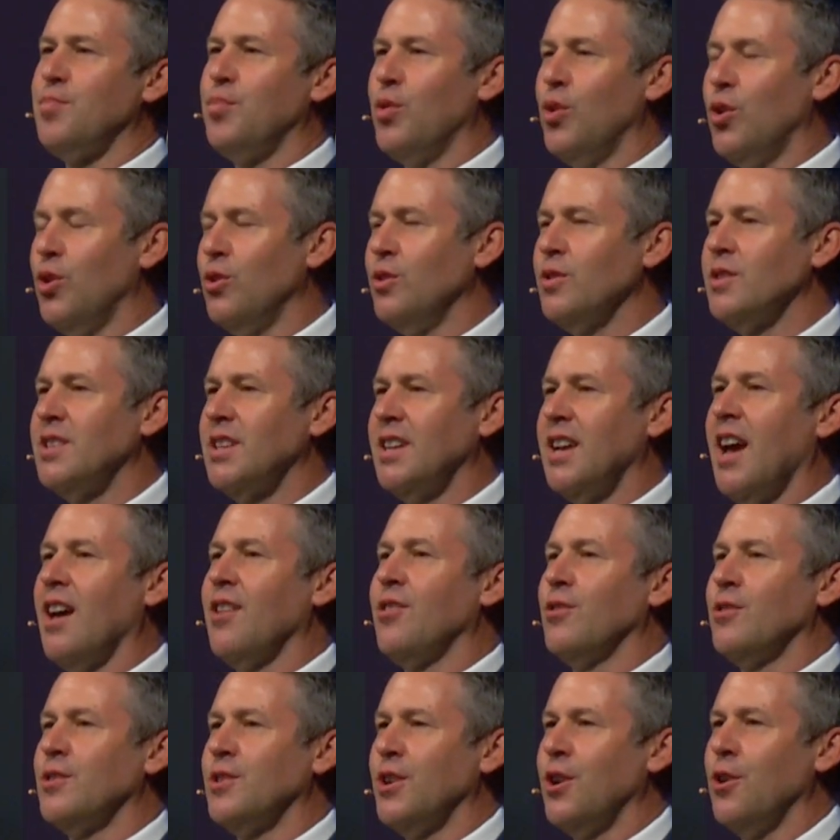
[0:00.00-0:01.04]
pulled
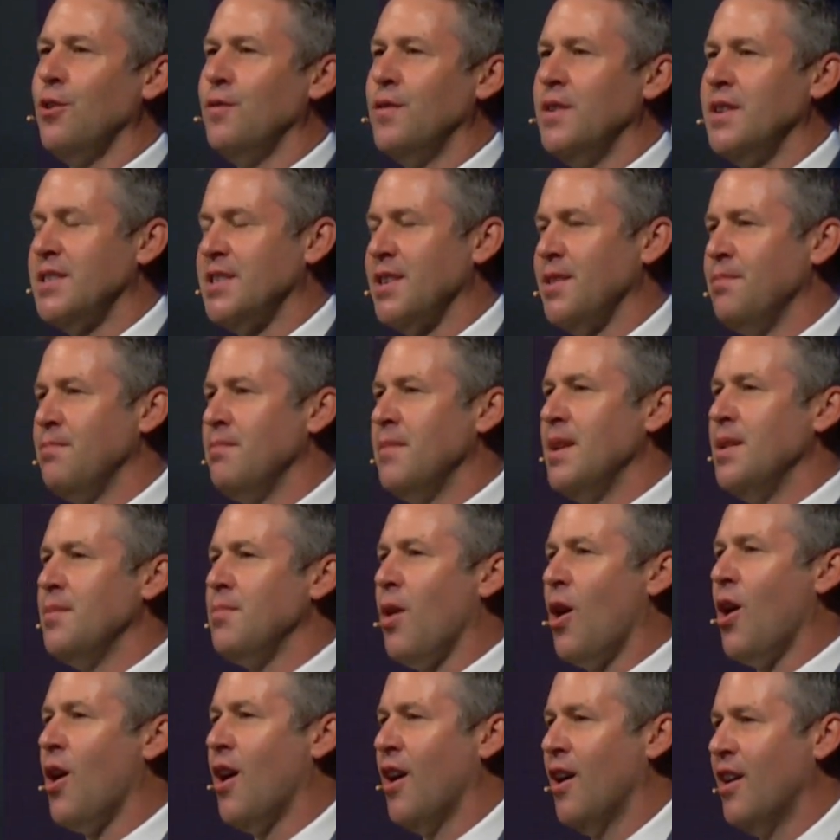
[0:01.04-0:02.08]
together to go visit
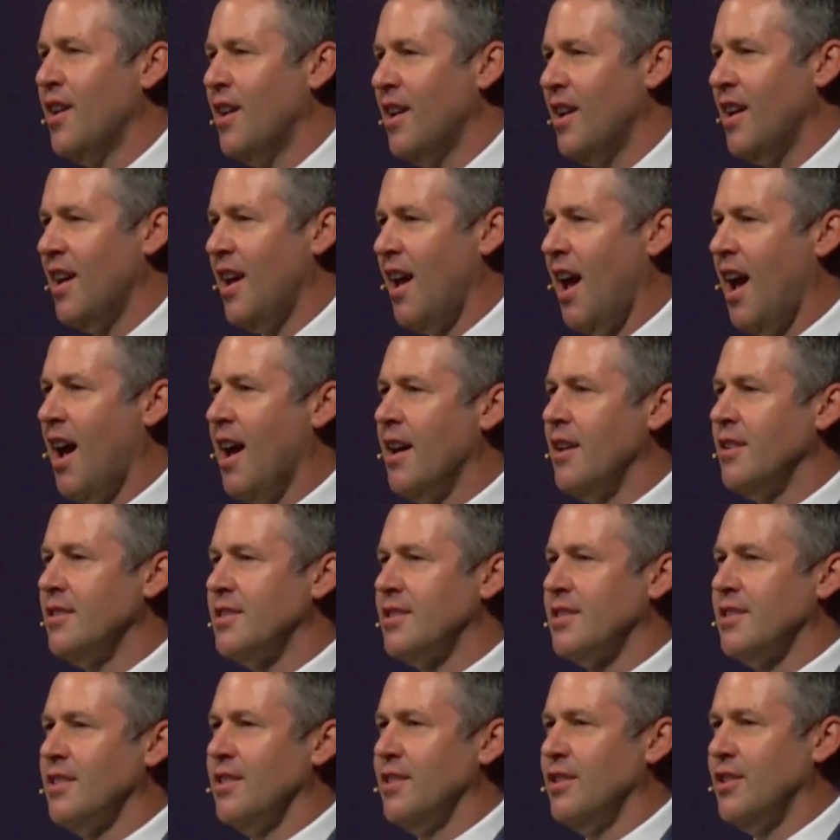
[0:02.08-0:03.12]
Meemaw
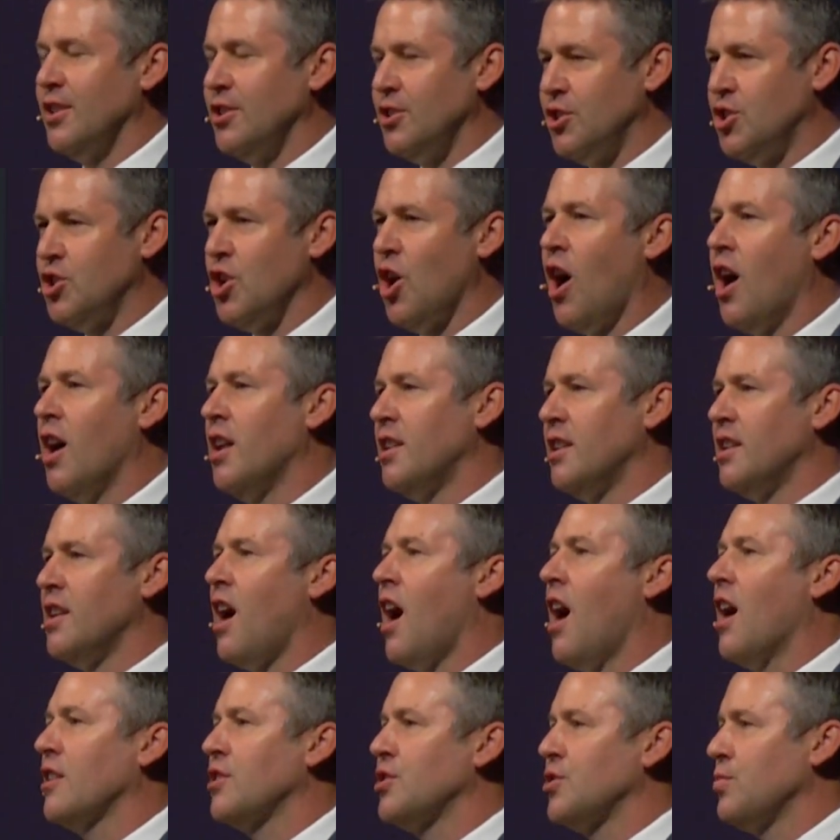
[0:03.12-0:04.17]
at the John
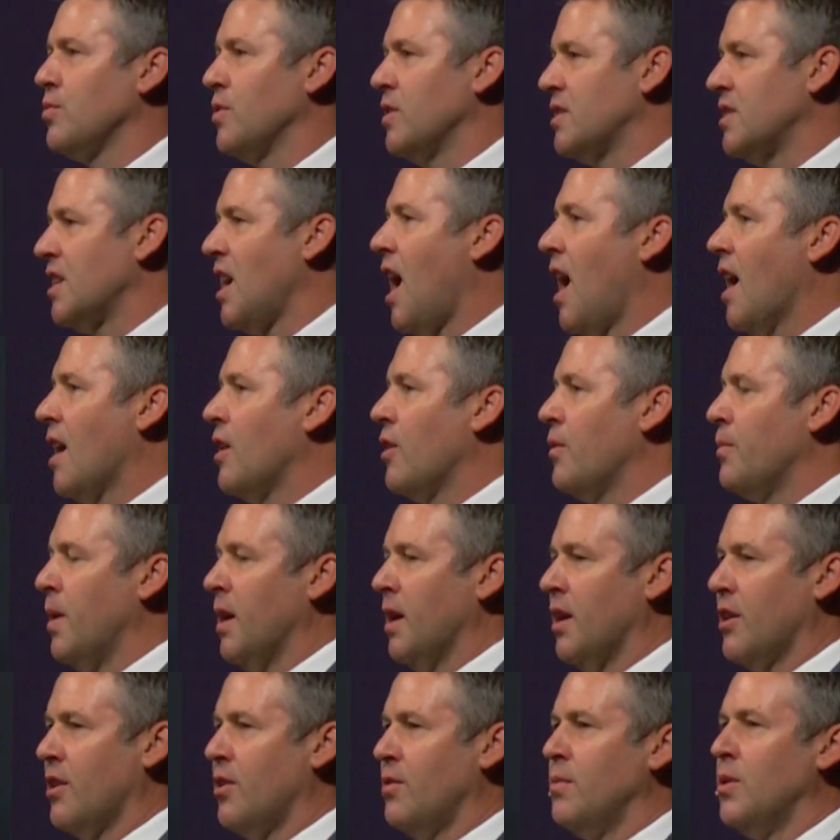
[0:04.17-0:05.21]
Knox
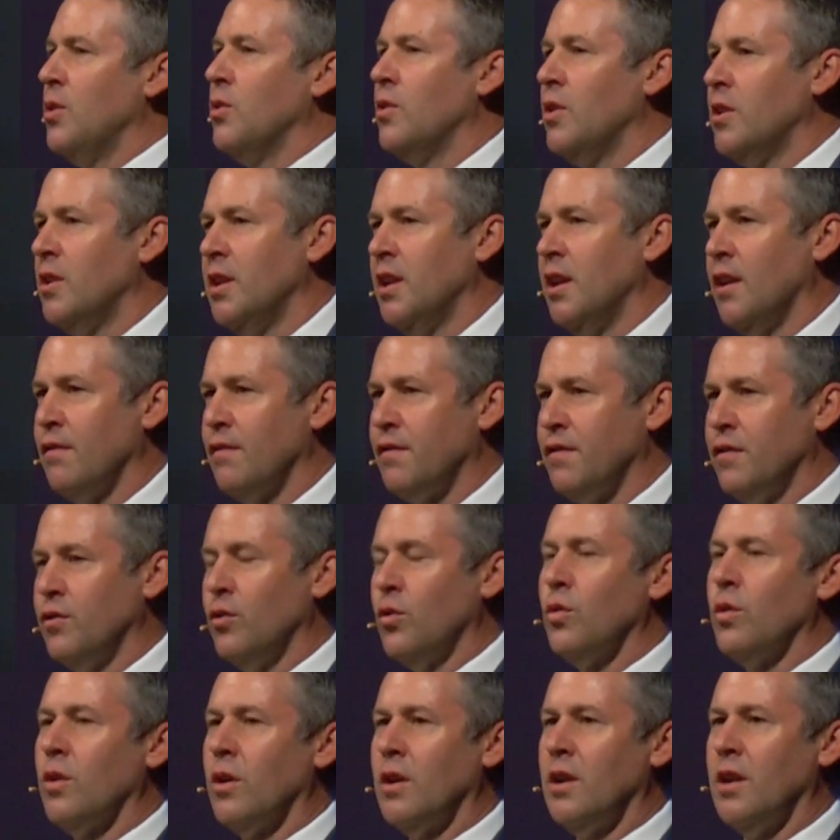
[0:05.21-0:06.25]
Retirement Community in
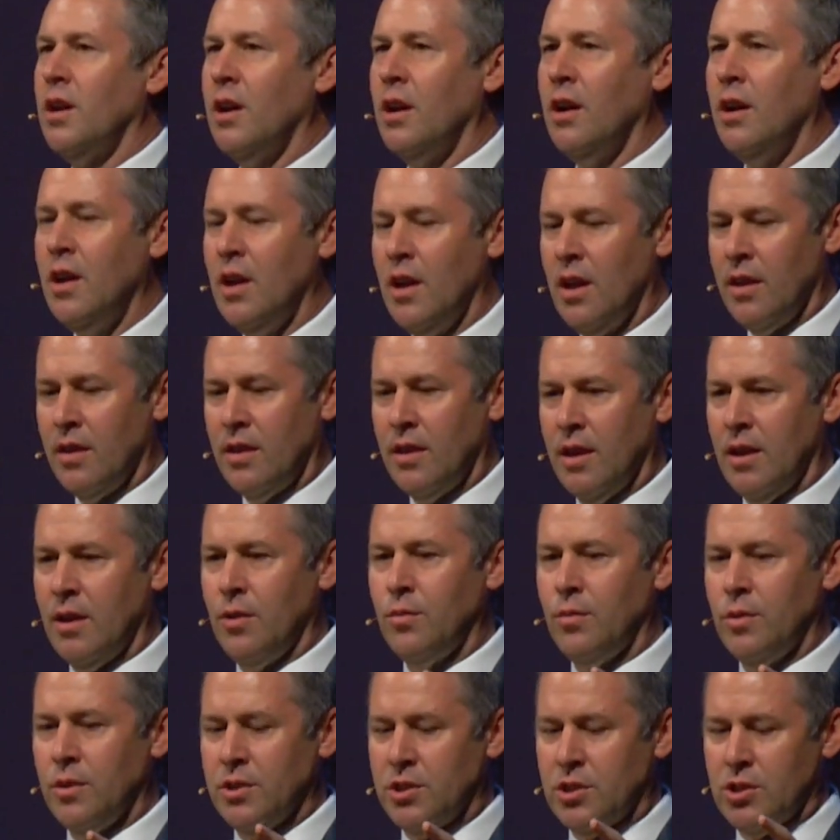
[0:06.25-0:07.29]
Florida
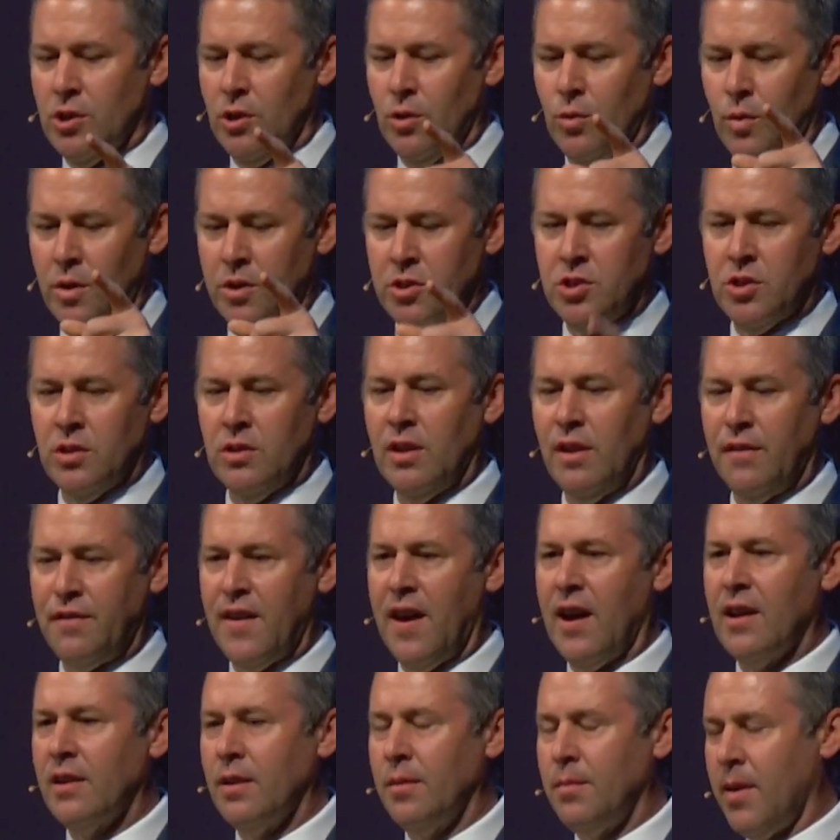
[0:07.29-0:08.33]
that was originally
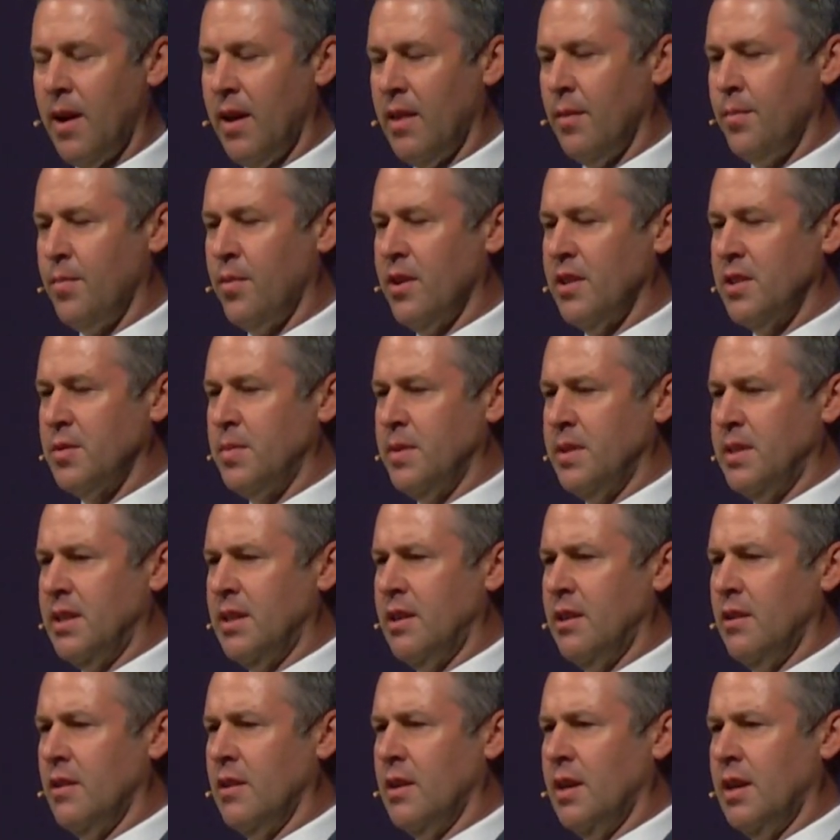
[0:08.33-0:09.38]
founded by the
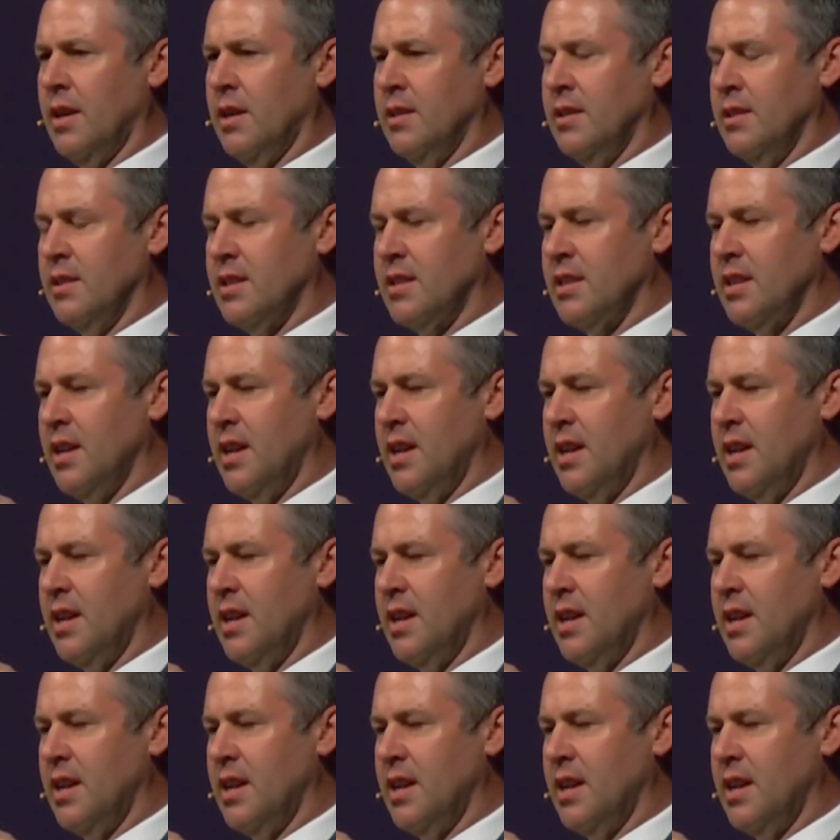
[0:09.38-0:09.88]
Presbyterians